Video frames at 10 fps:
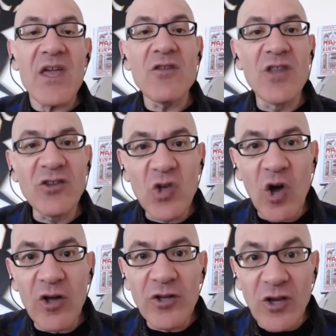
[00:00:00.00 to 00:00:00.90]
The
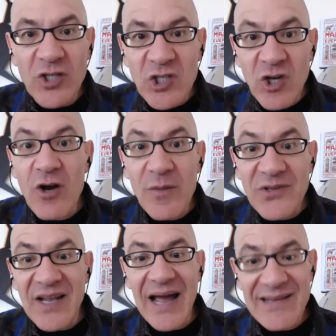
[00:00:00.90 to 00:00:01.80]
the startups
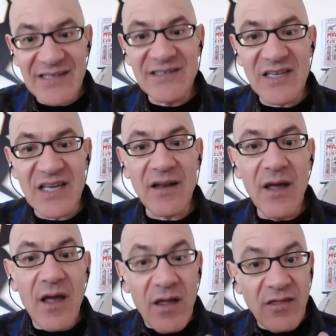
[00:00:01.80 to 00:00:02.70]
that I succeed,
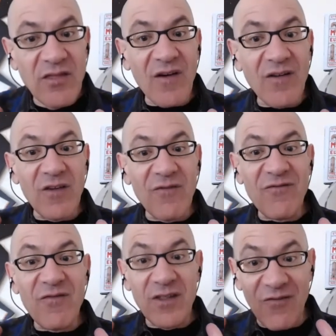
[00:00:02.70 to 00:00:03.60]
the the
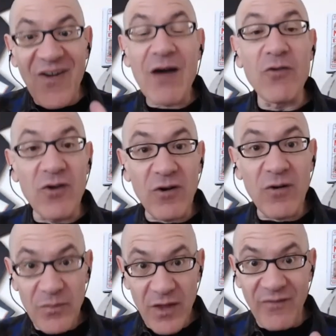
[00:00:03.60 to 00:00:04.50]
the founder
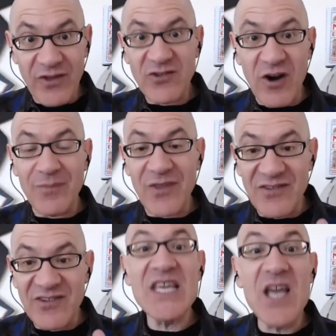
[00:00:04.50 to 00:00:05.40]
of the startup, the
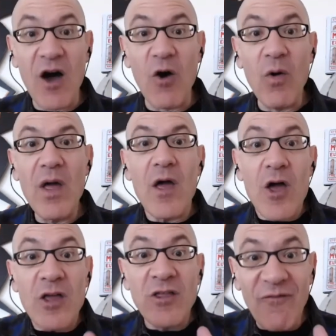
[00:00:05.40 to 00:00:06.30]
C E O,
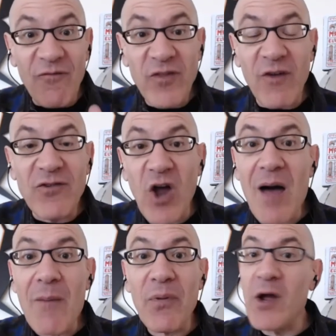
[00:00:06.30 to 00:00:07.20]
The, their
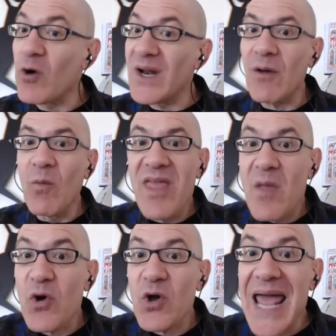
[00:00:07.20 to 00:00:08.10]
top priority, and where they
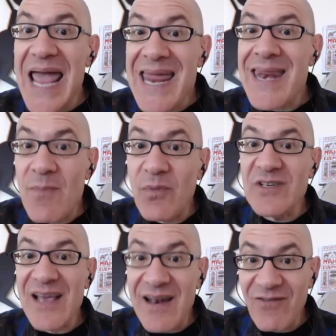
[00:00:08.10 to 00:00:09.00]
put eighty
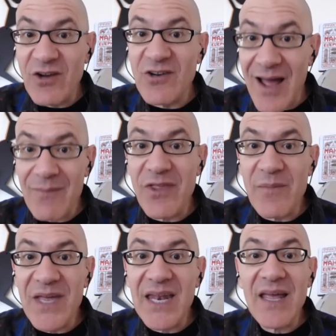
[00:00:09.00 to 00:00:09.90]
percent of their time in the
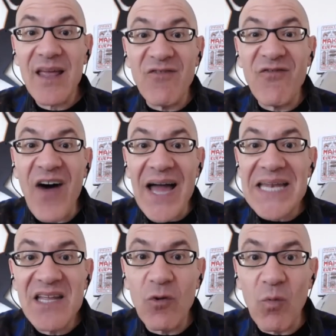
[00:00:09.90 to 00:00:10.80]
beginning, is
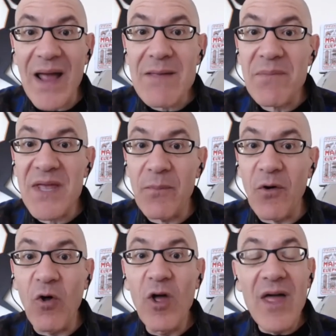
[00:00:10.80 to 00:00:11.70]
finding the right
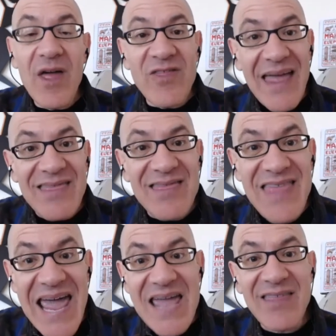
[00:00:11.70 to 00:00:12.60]
people that
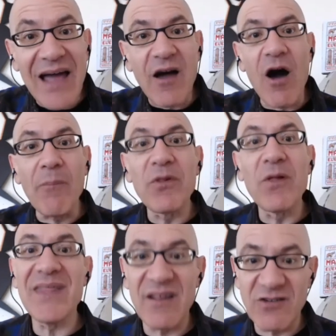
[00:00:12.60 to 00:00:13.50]
they that
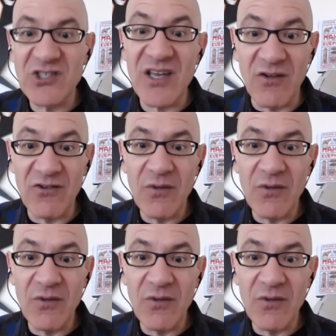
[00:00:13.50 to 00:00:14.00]
complement their skills.